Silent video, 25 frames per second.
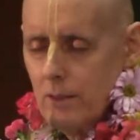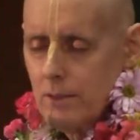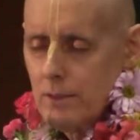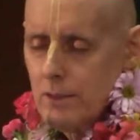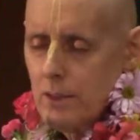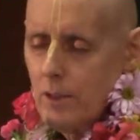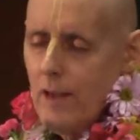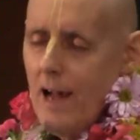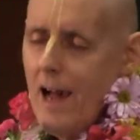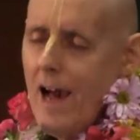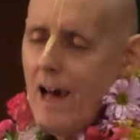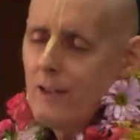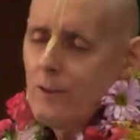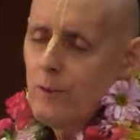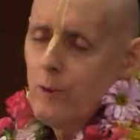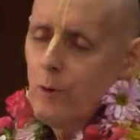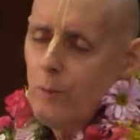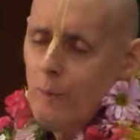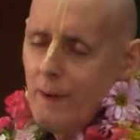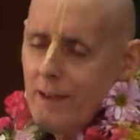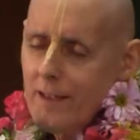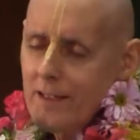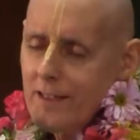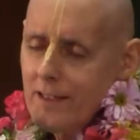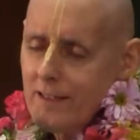So how to
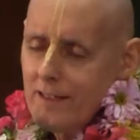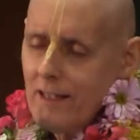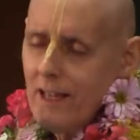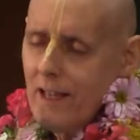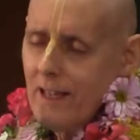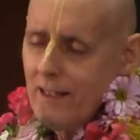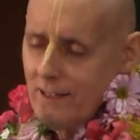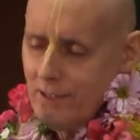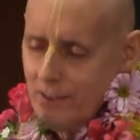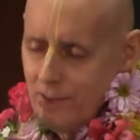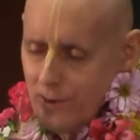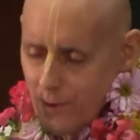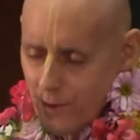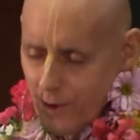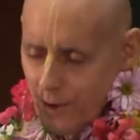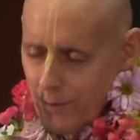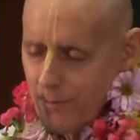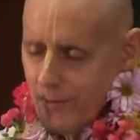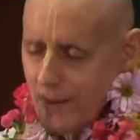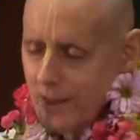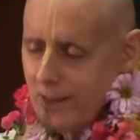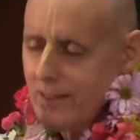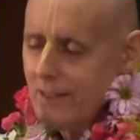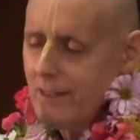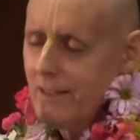awaken that
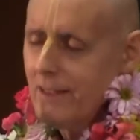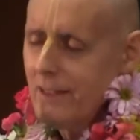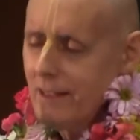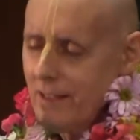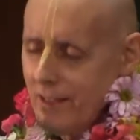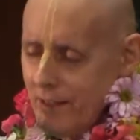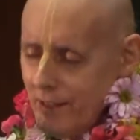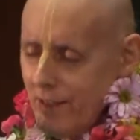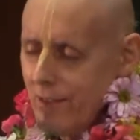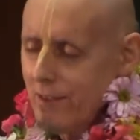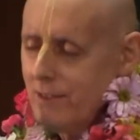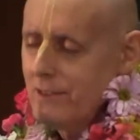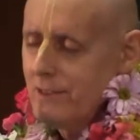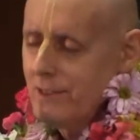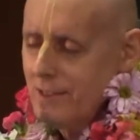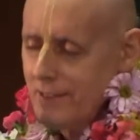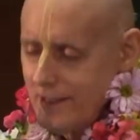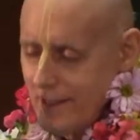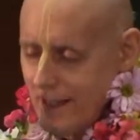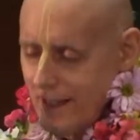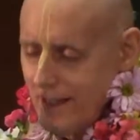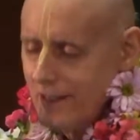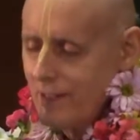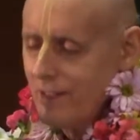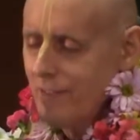dormant inner
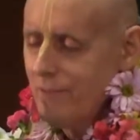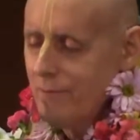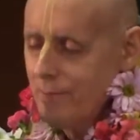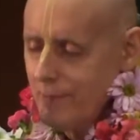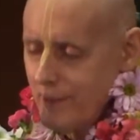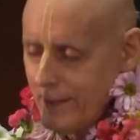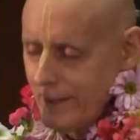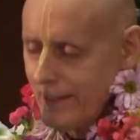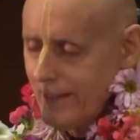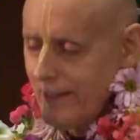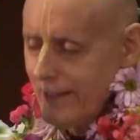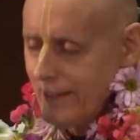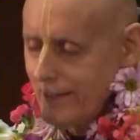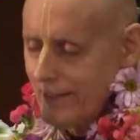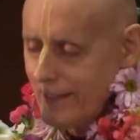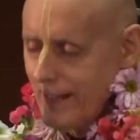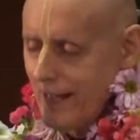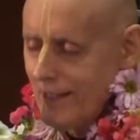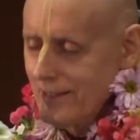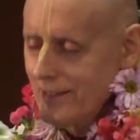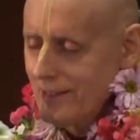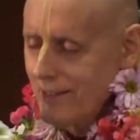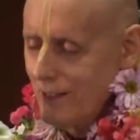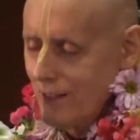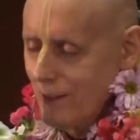state of being?
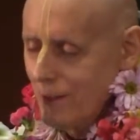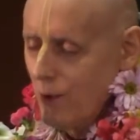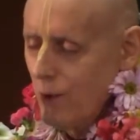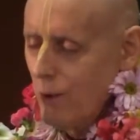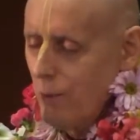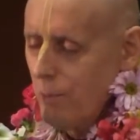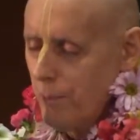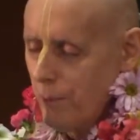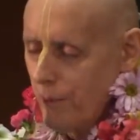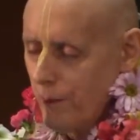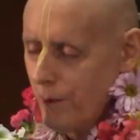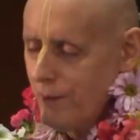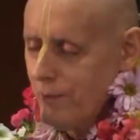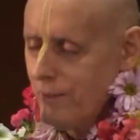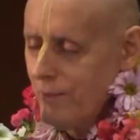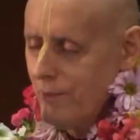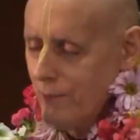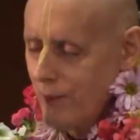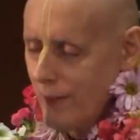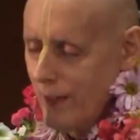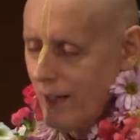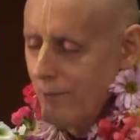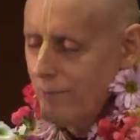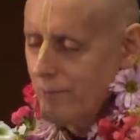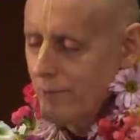That's the whole point of
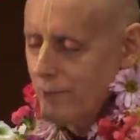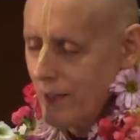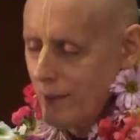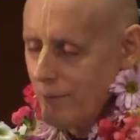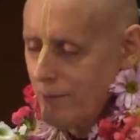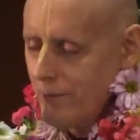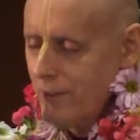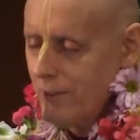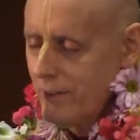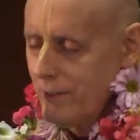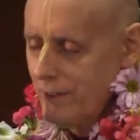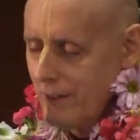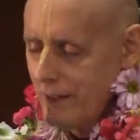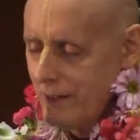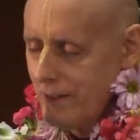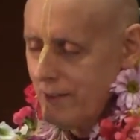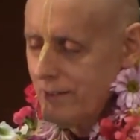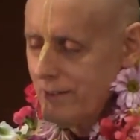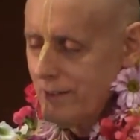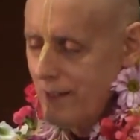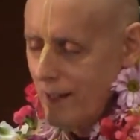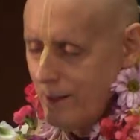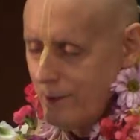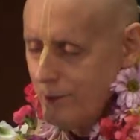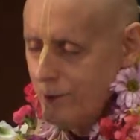what I've come here today to
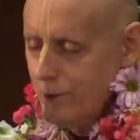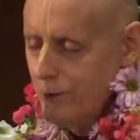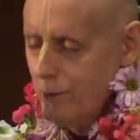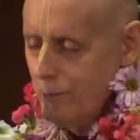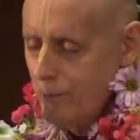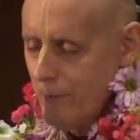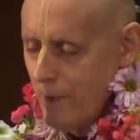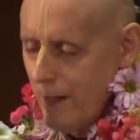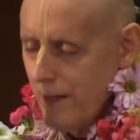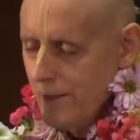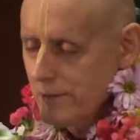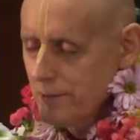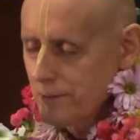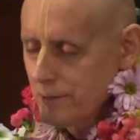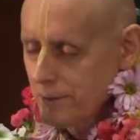tell you about.